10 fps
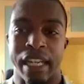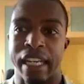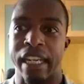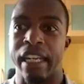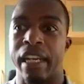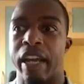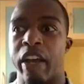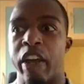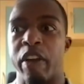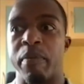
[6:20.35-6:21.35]
it
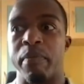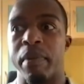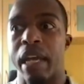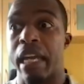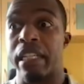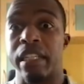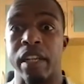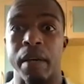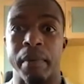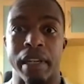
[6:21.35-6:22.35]
ended
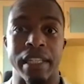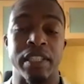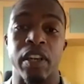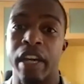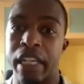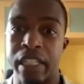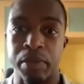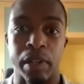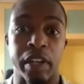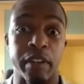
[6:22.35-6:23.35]
up, I guess, tying
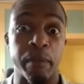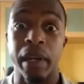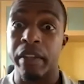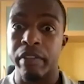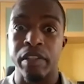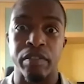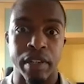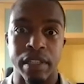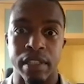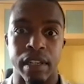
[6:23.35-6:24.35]
into a load of my other interests.